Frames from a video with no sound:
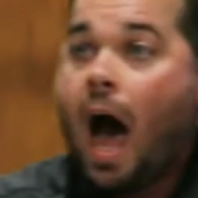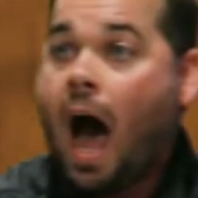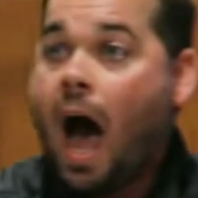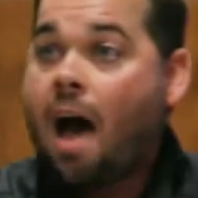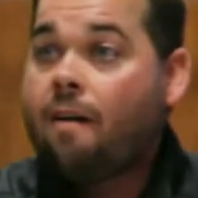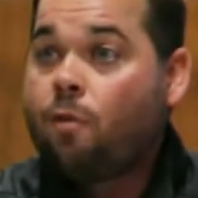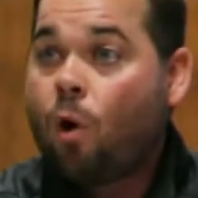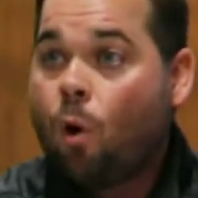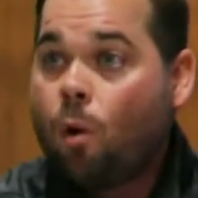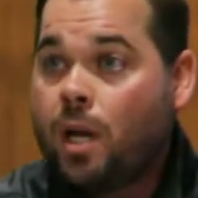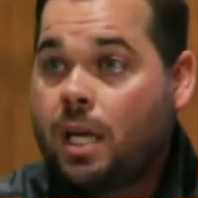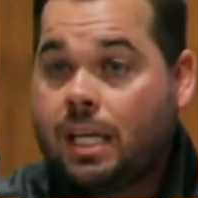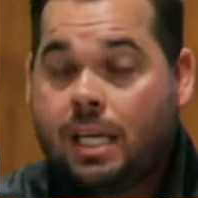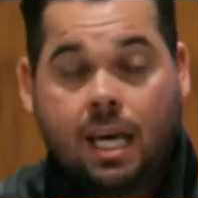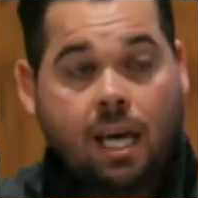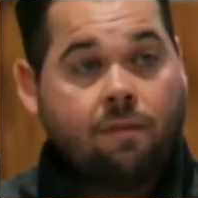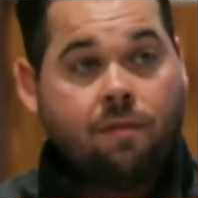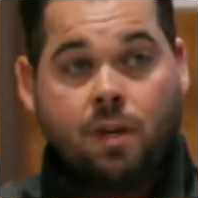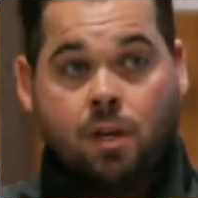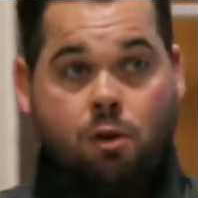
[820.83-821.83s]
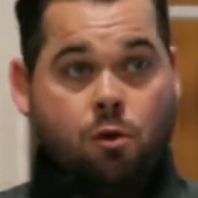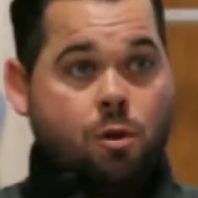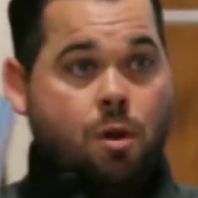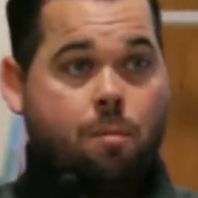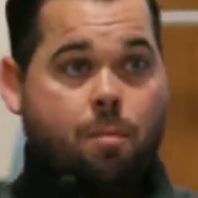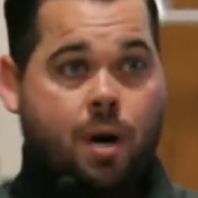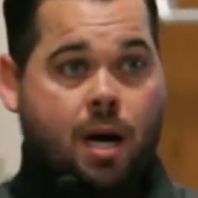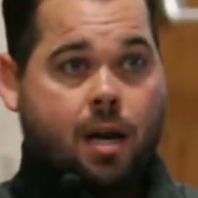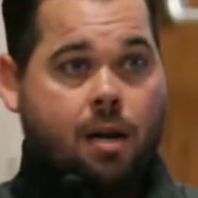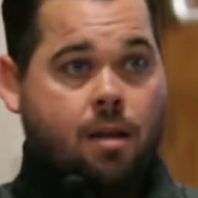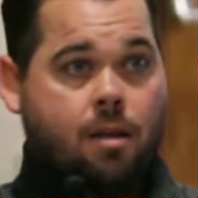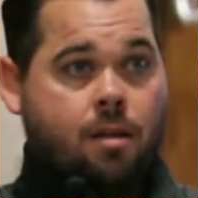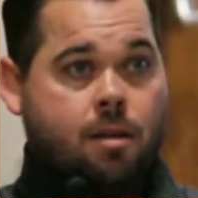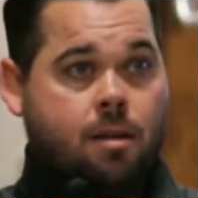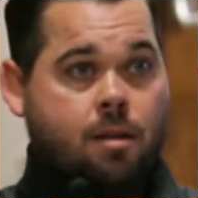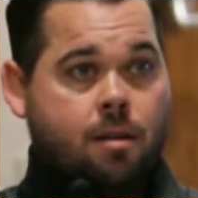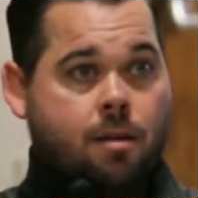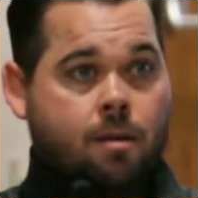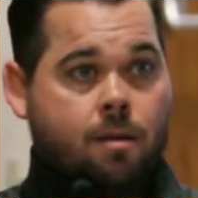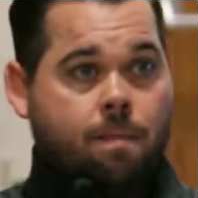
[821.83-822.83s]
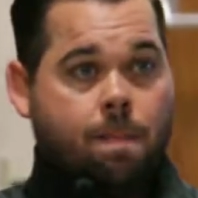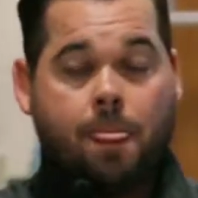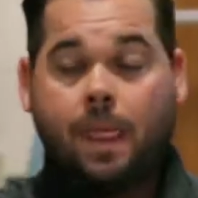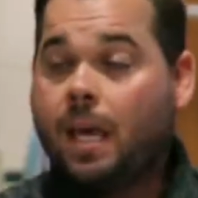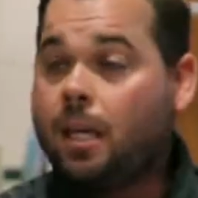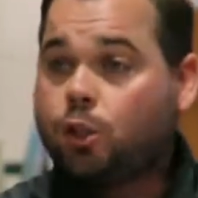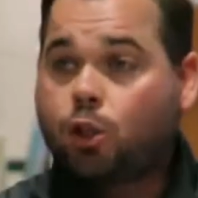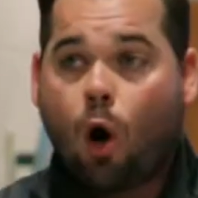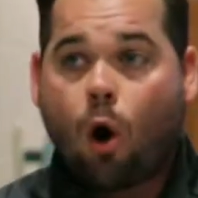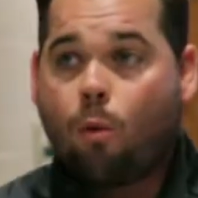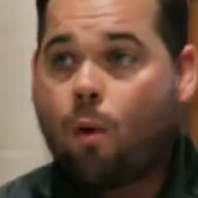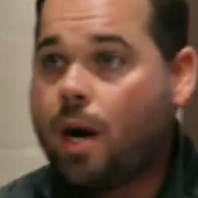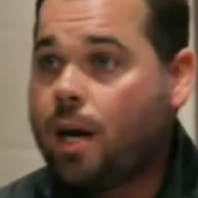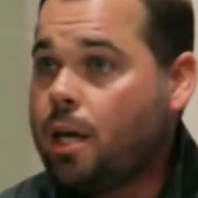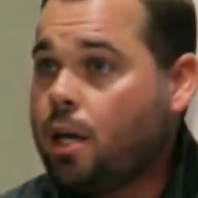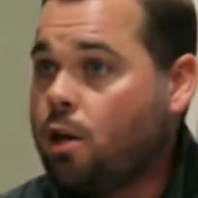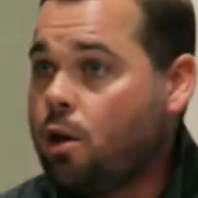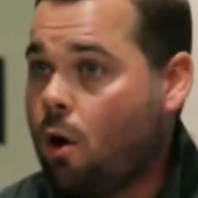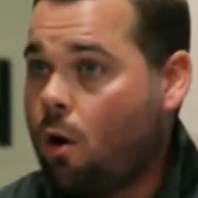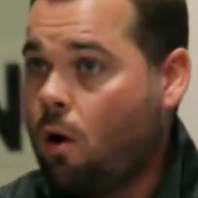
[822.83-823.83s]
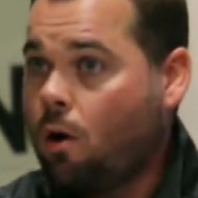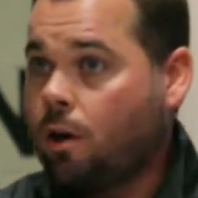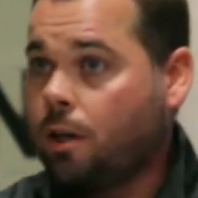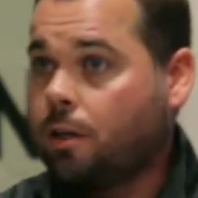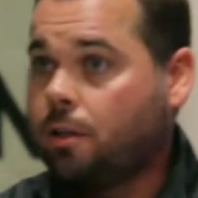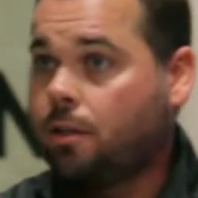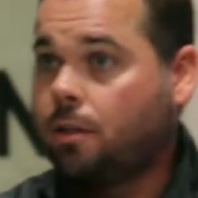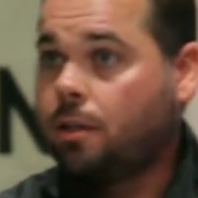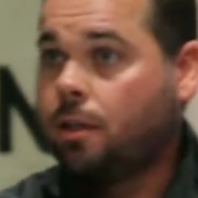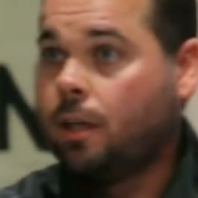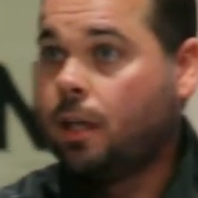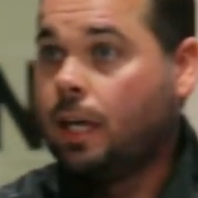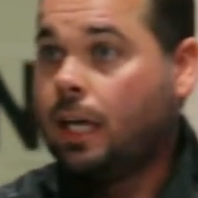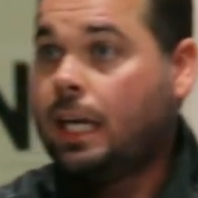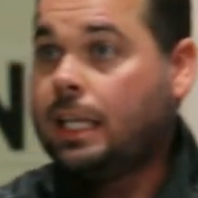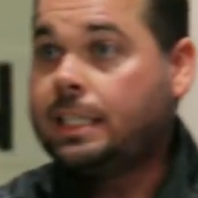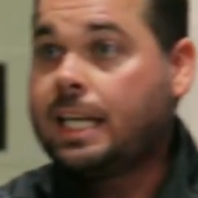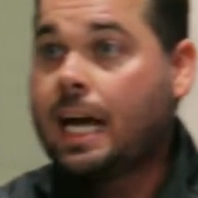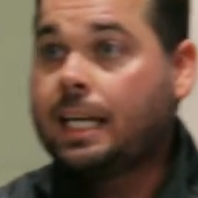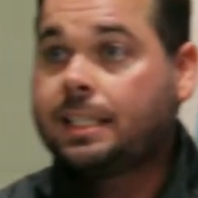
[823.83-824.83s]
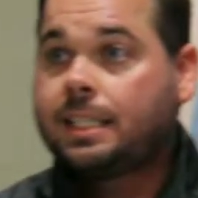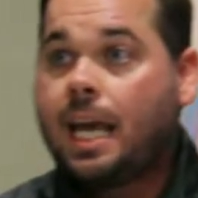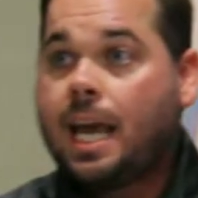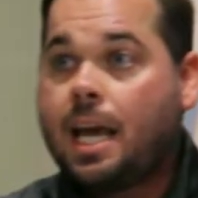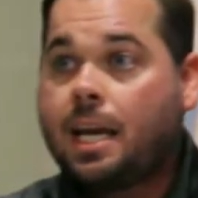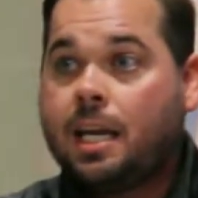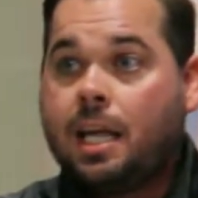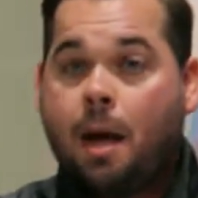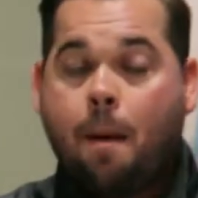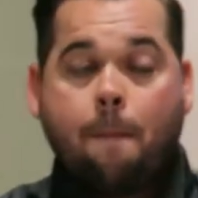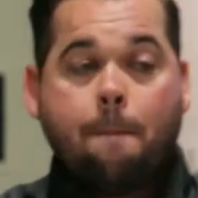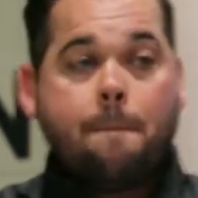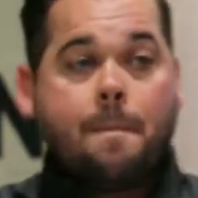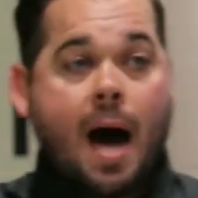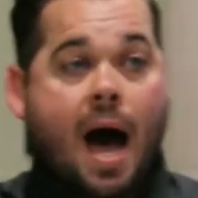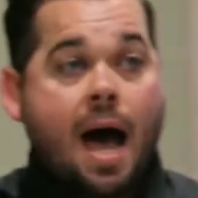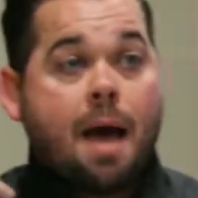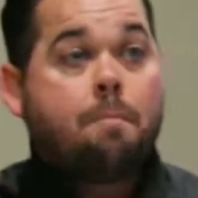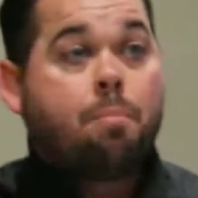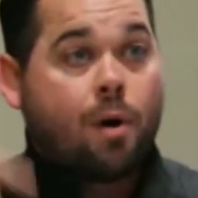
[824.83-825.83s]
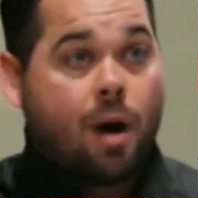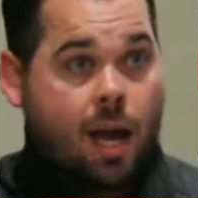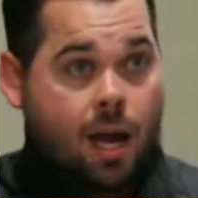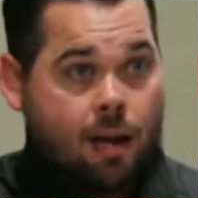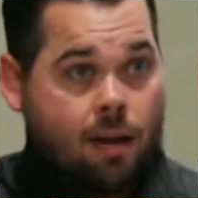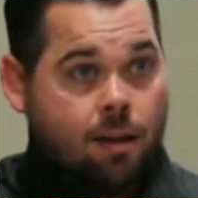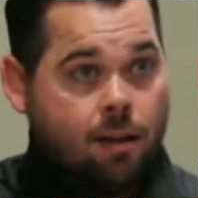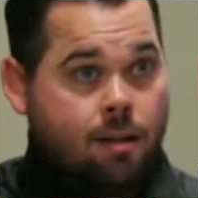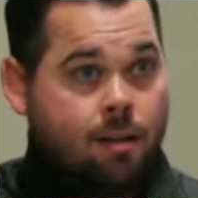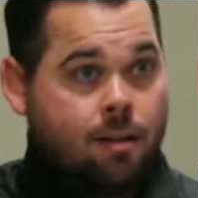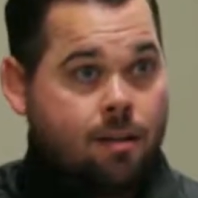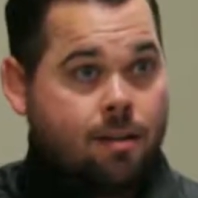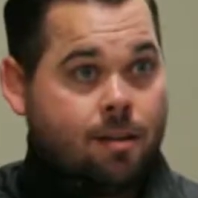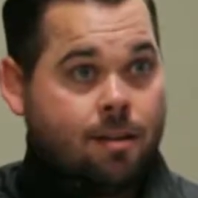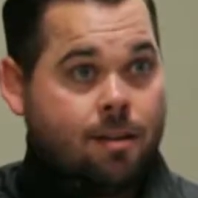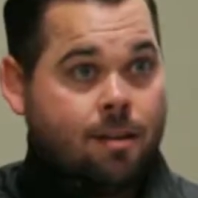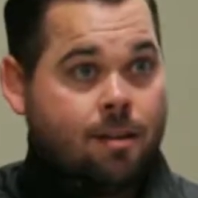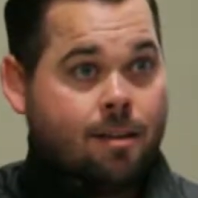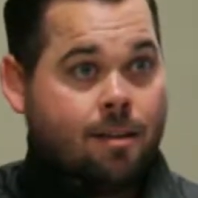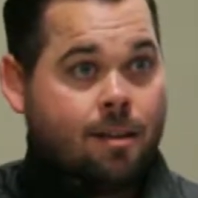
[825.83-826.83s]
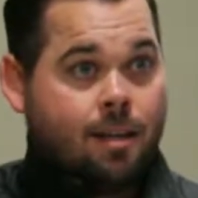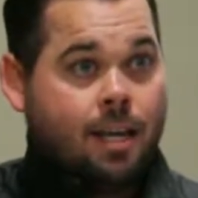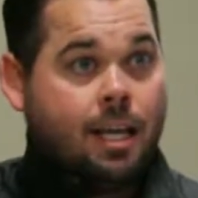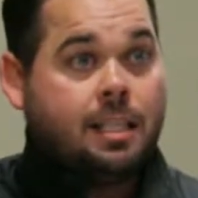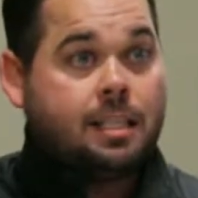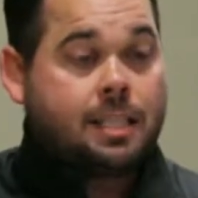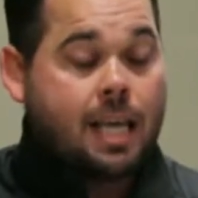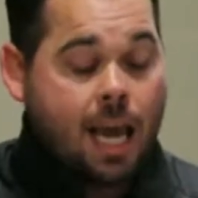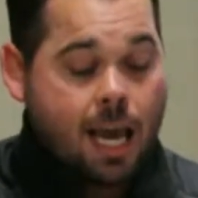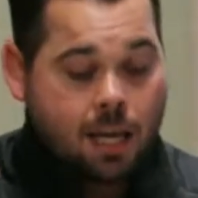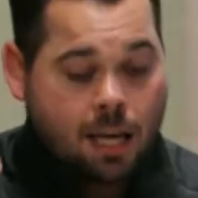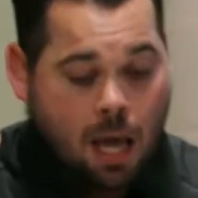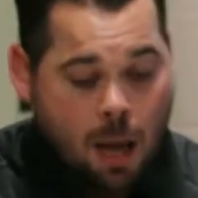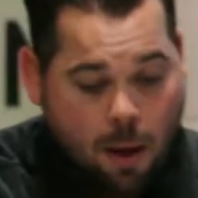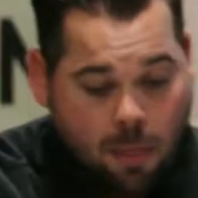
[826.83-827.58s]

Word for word: I've already given you the bread. It's already yours. He's not saying my bread. He's saying